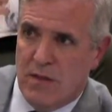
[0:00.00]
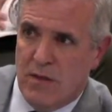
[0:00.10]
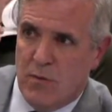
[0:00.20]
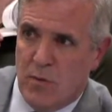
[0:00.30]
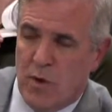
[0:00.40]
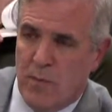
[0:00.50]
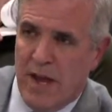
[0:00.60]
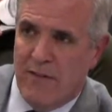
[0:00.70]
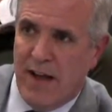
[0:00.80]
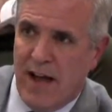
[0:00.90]
you
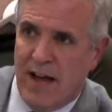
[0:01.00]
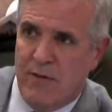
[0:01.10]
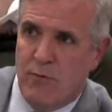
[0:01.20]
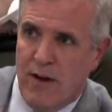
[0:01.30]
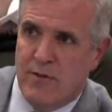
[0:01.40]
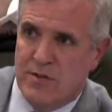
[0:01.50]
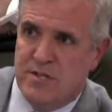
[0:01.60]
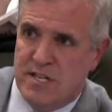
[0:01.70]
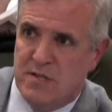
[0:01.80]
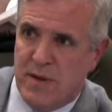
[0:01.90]
may have had
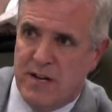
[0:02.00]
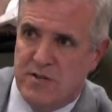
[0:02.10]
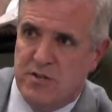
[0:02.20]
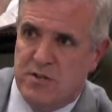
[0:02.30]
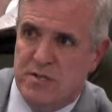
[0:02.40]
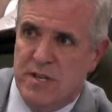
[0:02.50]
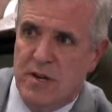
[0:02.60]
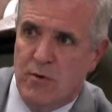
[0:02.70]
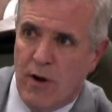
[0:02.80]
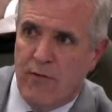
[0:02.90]
revenues and expenditures
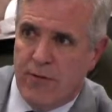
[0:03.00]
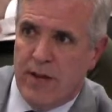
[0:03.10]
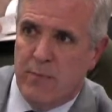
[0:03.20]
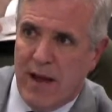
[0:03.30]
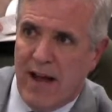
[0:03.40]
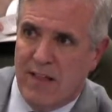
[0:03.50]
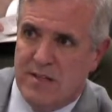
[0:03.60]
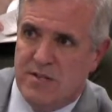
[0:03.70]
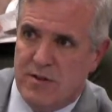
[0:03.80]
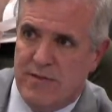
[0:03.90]
roughly in
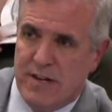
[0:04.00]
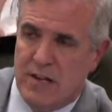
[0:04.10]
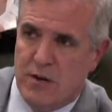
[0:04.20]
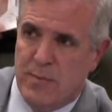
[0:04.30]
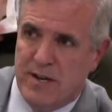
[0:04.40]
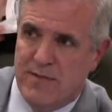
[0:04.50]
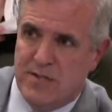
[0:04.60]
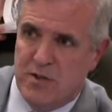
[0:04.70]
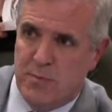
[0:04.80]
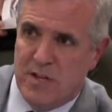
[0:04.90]
balance or even a little bit of
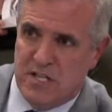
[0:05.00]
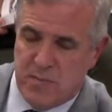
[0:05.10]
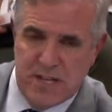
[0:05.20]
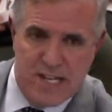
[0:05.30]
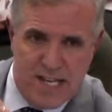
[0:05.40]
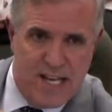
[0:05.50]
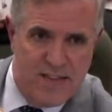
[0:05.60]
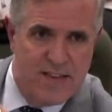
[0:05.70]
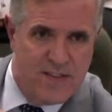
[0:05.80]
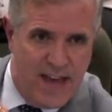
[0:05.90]
a surplus, but to
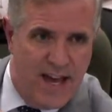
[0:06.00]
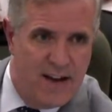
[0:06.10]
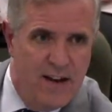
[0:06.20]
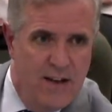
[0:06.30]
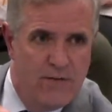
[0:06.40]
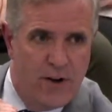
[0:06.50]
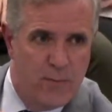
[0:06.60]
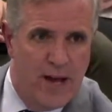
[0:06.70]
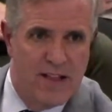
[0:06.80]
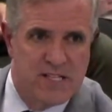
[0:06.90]
get to that
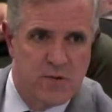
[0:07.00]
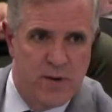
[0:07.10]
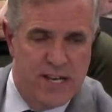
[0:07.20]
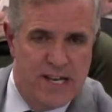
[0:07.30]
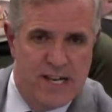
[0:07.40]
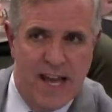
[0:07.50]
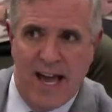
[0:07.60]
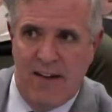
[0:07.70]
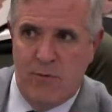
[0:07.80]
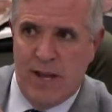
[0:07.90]
fund balance that we needed to
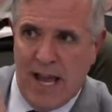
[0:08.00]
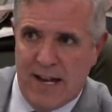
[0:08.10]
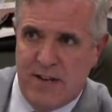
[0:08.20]
have, we